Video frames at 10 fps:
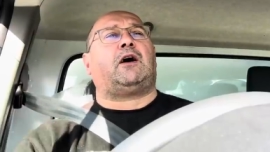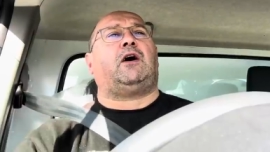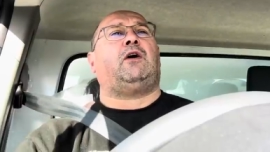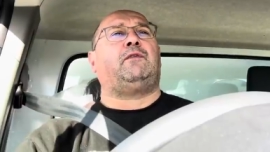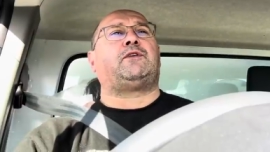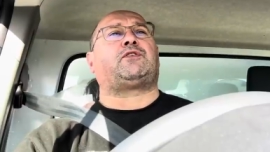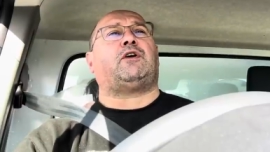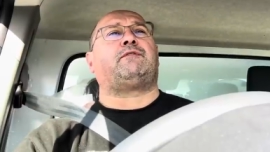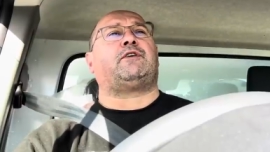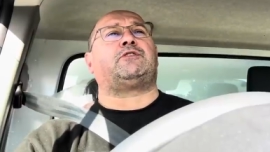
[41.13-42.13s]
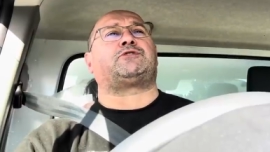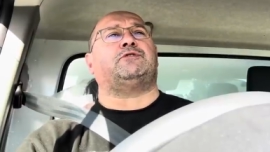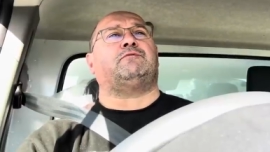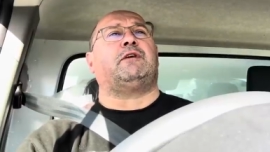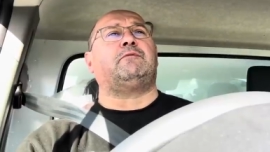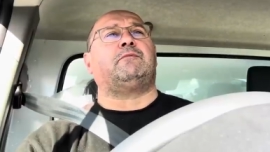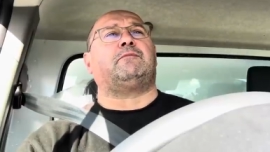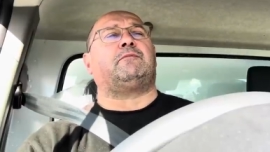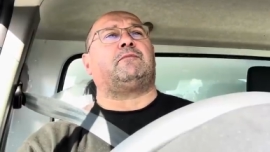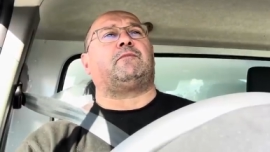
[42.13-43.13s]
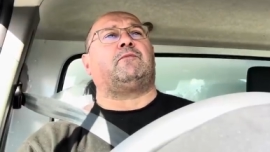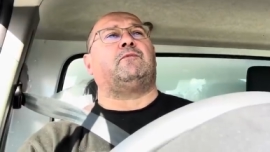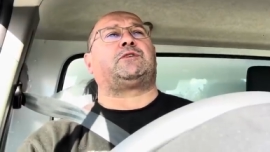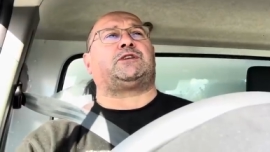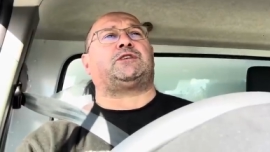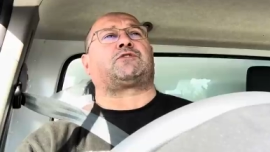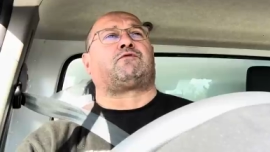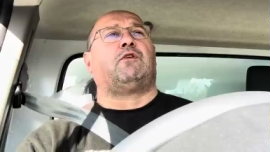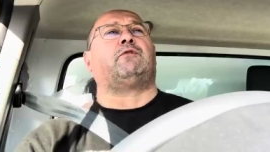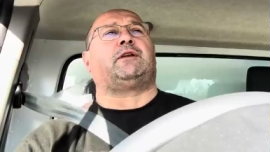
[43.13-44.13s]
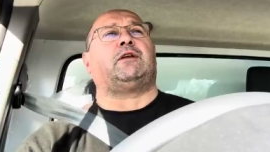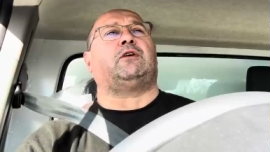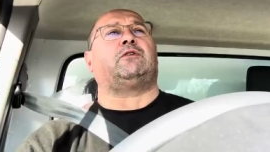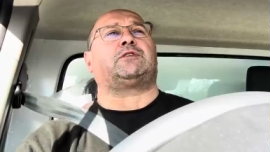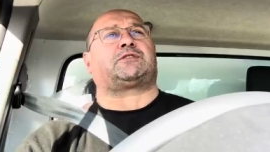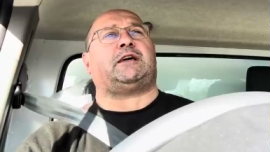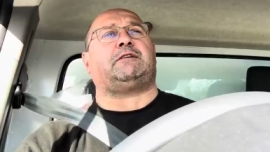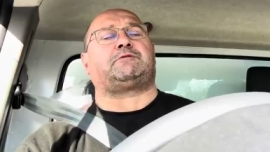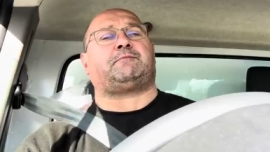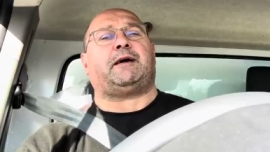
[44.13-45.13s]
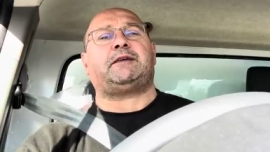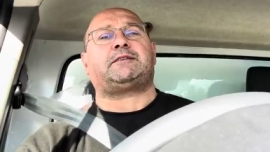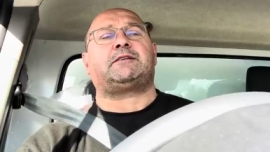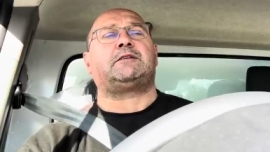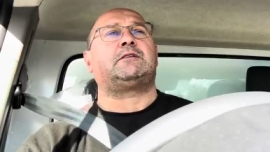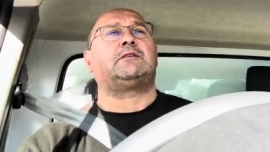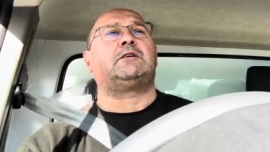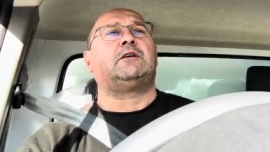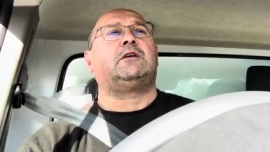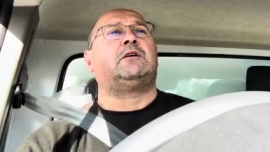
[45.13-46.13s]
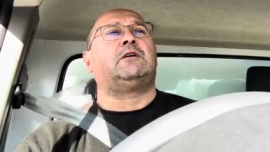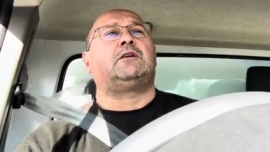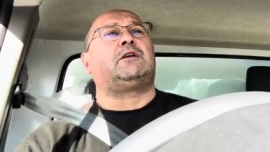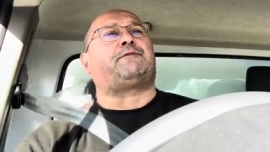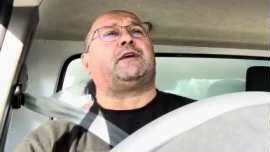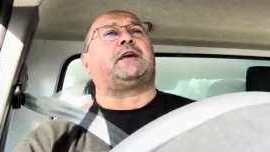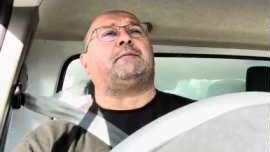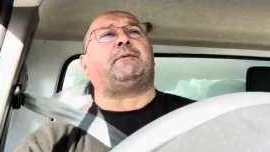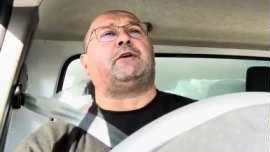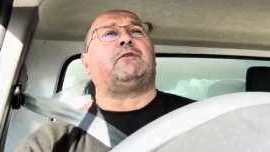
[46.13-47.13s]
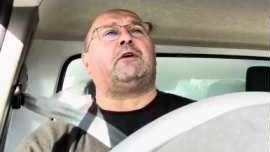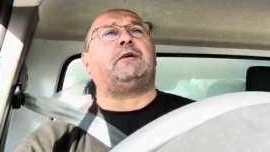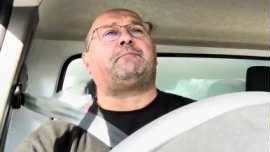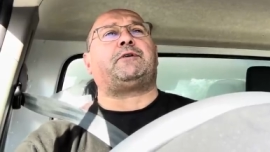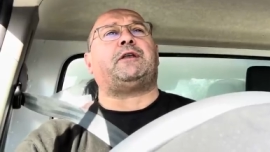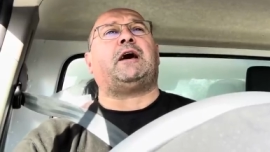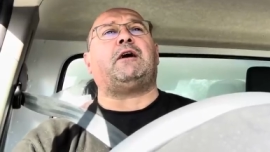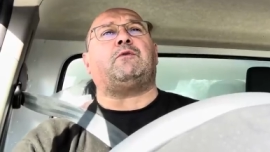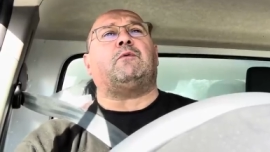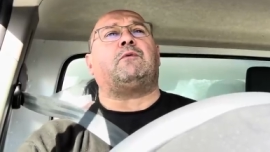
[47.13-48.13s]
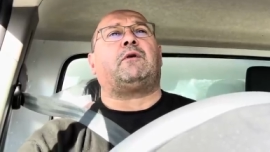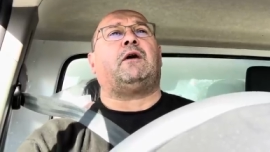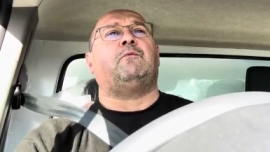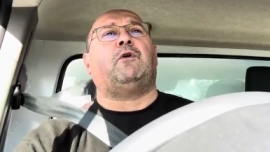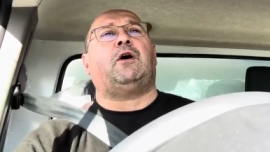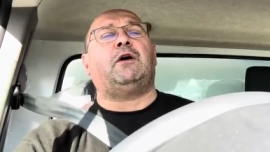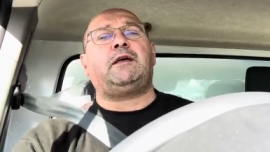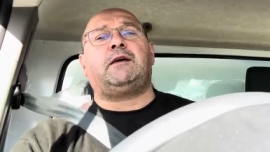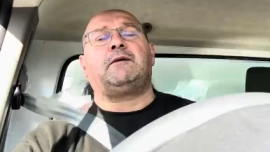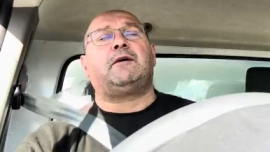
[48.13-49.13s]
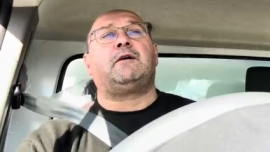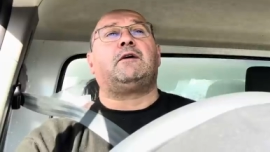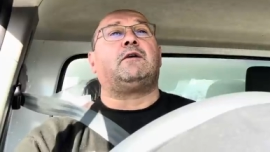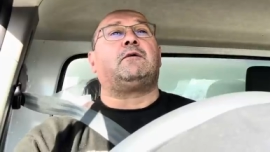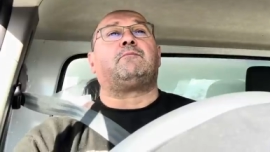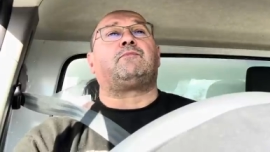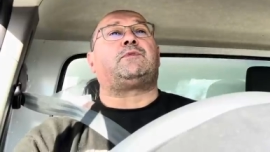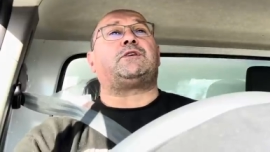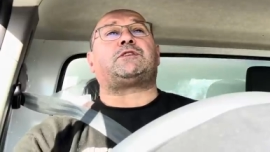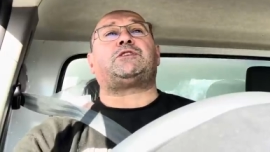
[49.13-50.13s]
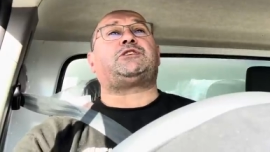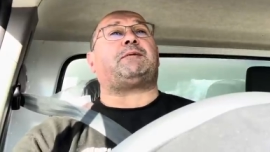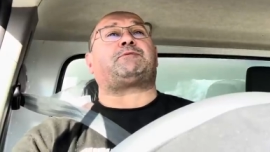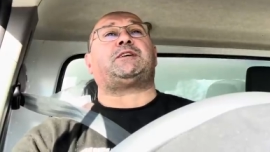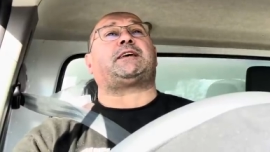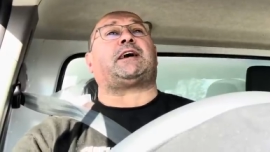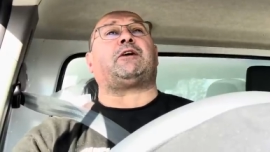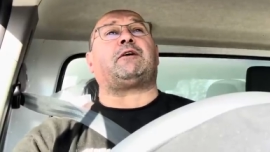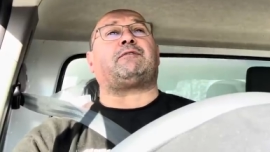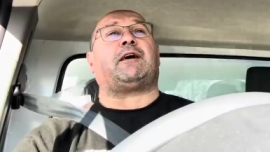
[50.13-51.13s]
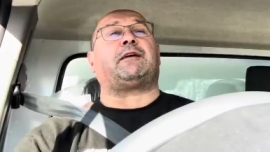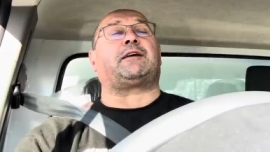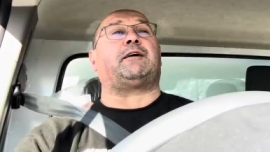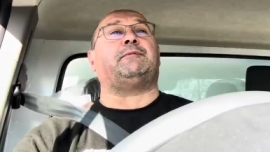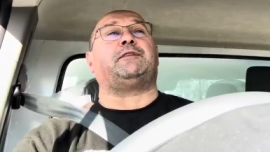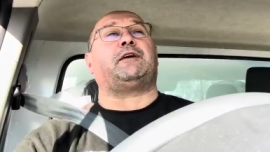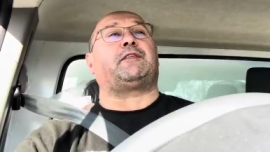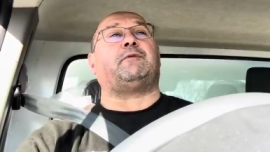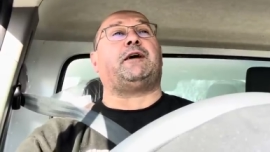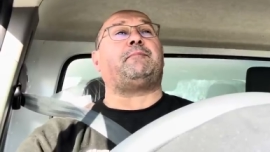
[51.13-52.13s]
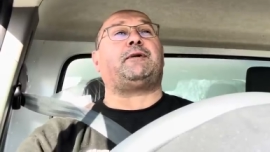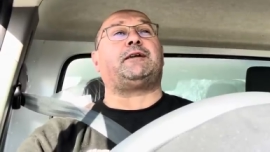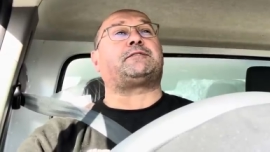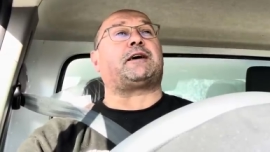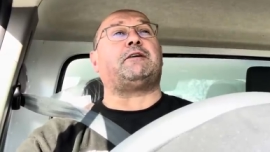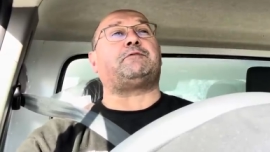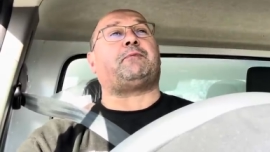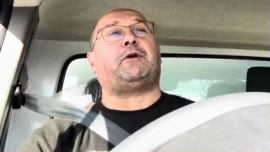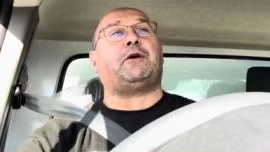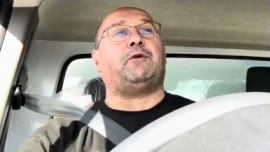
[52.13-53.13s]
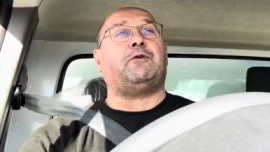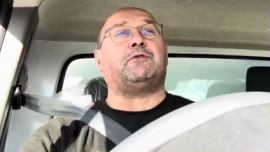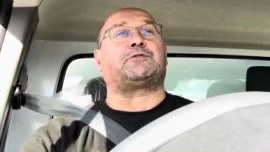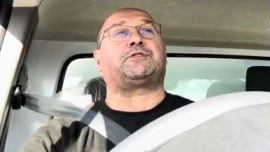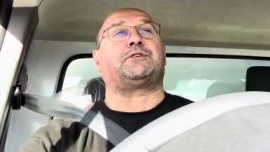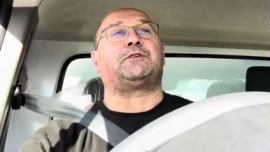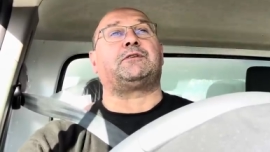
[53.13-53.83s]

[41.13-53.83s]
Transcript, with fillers: on the diversion route, which is crawling along at snail's pace, you'd think it'd be all right, but no. And why? There's a gypsy caravan coming the other way being towed by a horse.